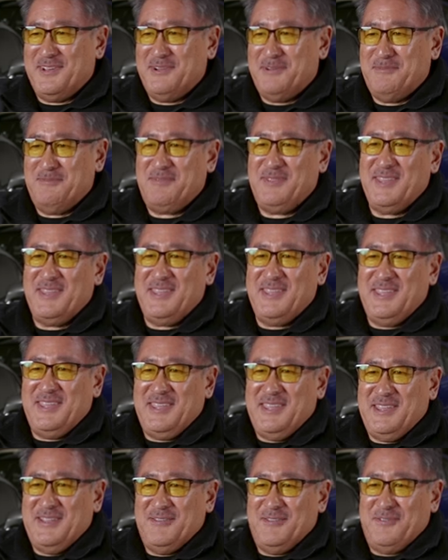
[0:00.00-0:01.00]

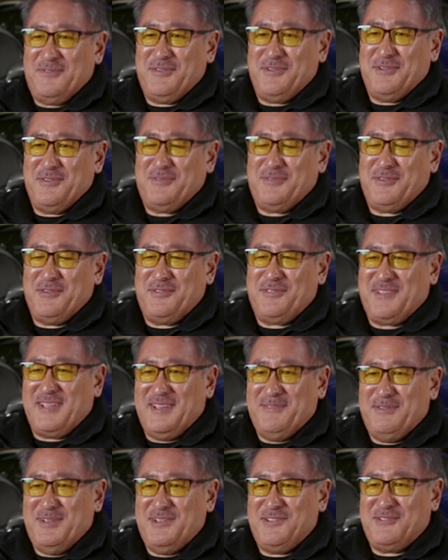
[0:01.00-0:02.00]
you know, if you're a
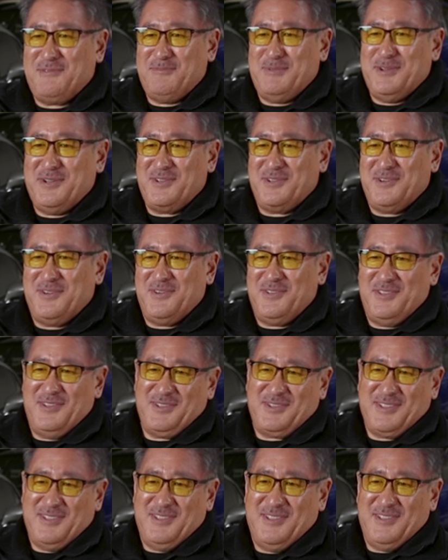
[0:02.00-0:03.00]
first-time engine builder,
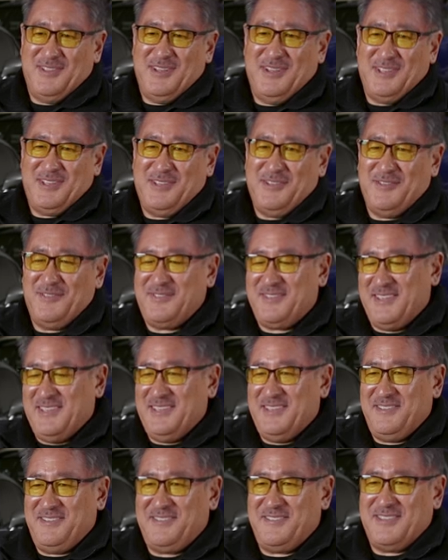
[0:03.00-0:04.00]
you can use
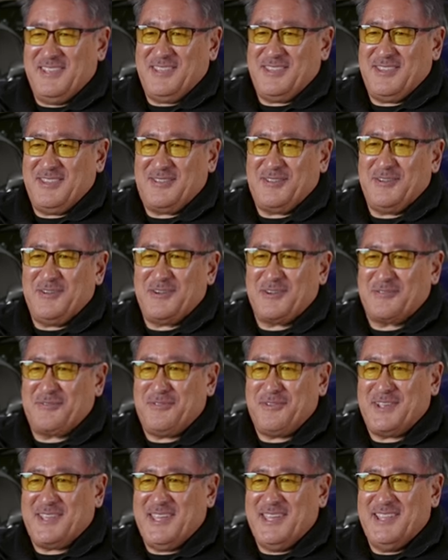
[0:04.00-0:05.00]
these, set the torque,
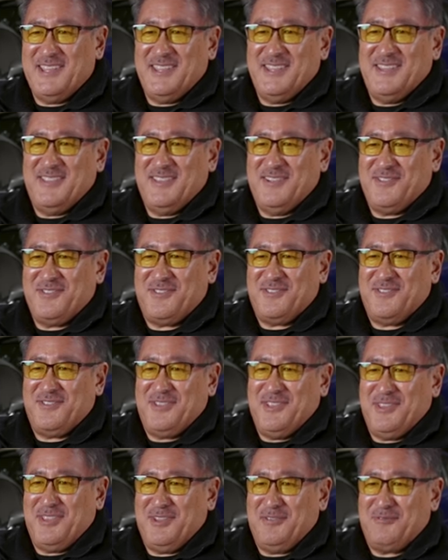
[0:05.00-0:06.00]
forget it, and there's
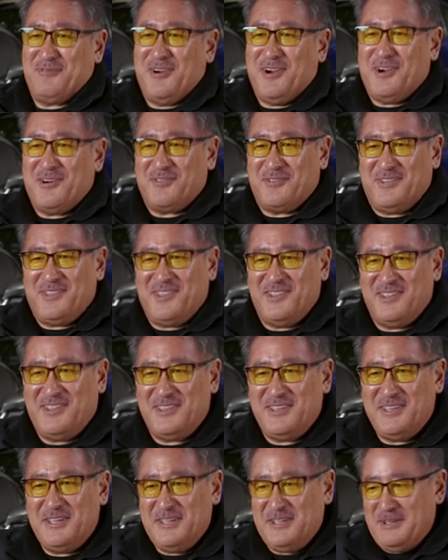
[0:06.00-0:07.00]
nothing wrong with
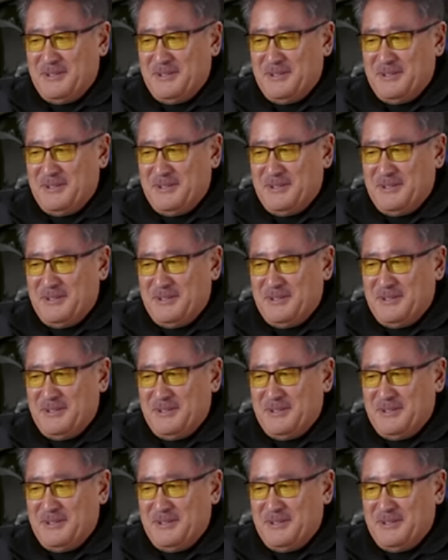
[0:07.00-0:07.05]
it.